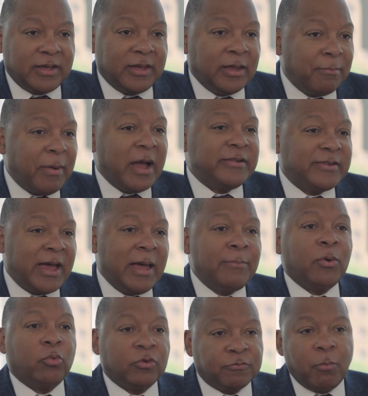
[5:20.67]
In my time,
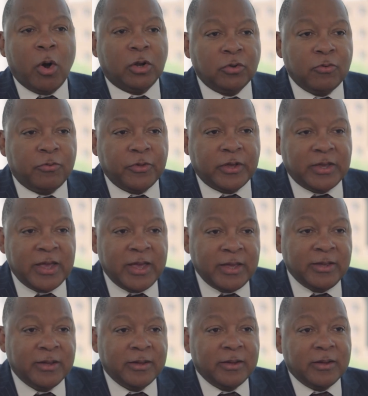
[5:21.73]
it was Martin Luther
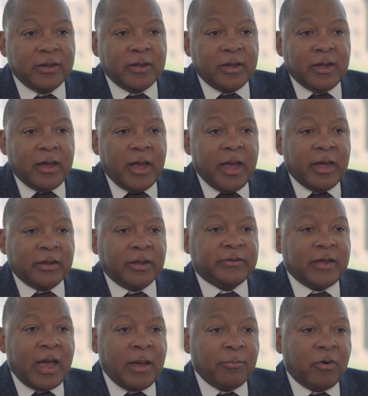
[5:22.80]
King, and the
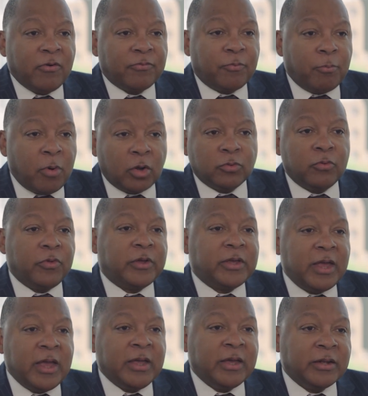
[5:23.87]
time of Martin Luther
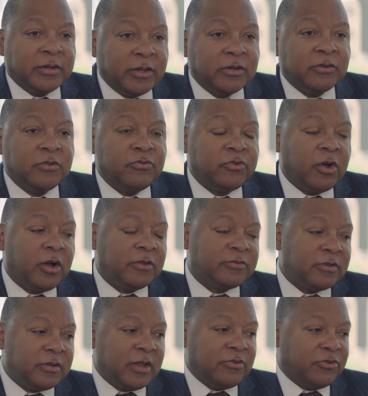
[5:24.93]
King and Lyndon
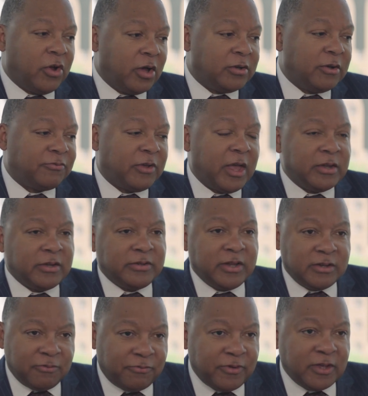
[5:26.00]
Johnson and John F. Kennedy
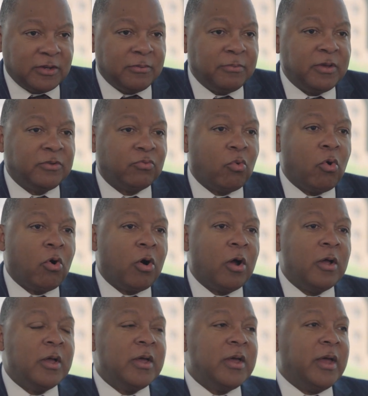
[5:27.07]
and the Vietnamese War.
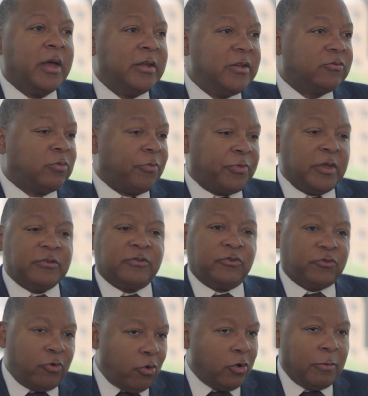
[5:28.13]
And these were things
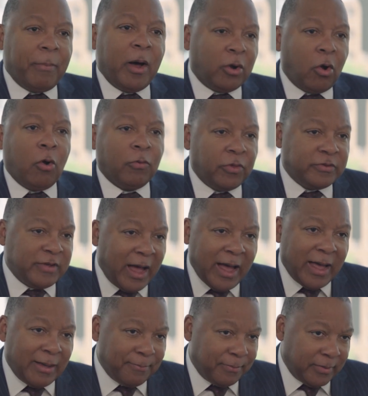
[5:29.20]
that you heard about all the
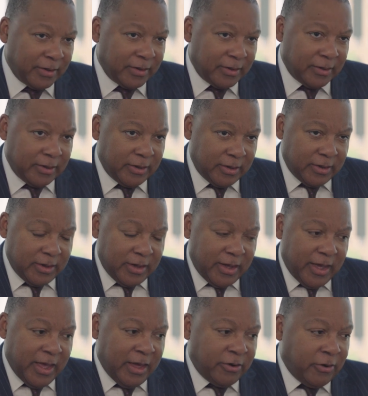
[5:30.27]
time.
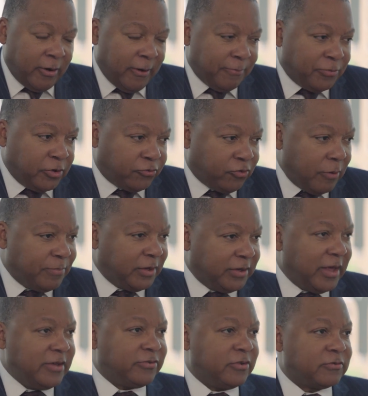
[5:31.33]
And the
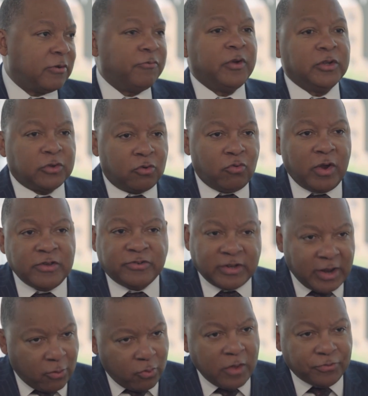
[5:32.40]
tribulations of
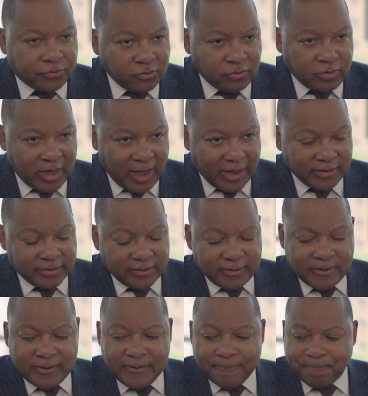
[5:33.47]
integration, I went through that.
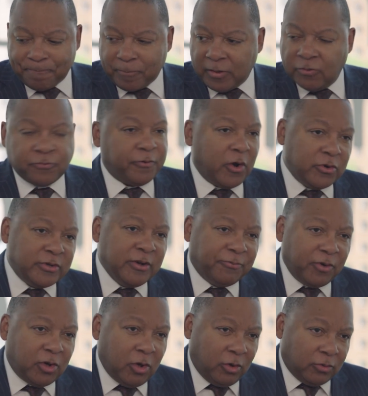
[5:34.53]
It was very
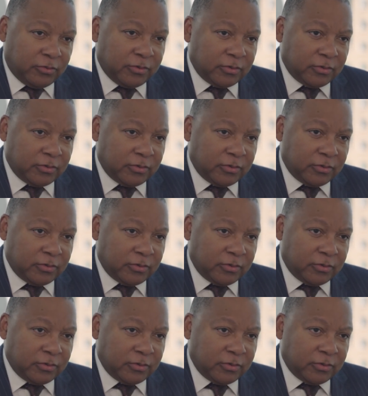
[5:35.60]
difficult.